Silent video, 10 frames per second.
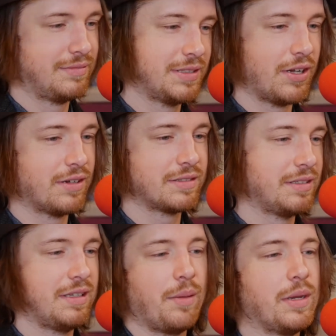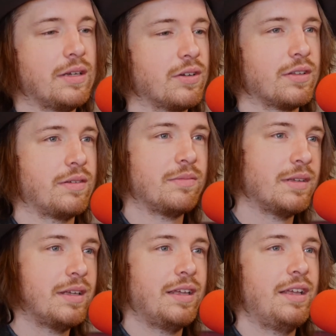songs, and I mean you're on the
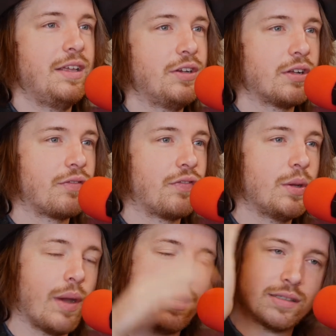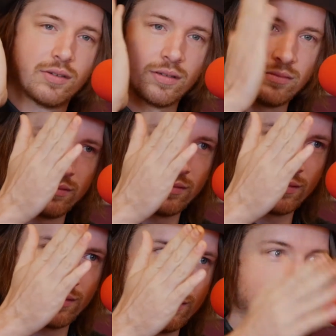freeway just
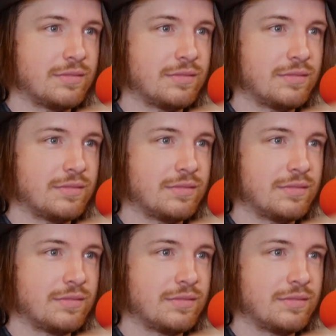going.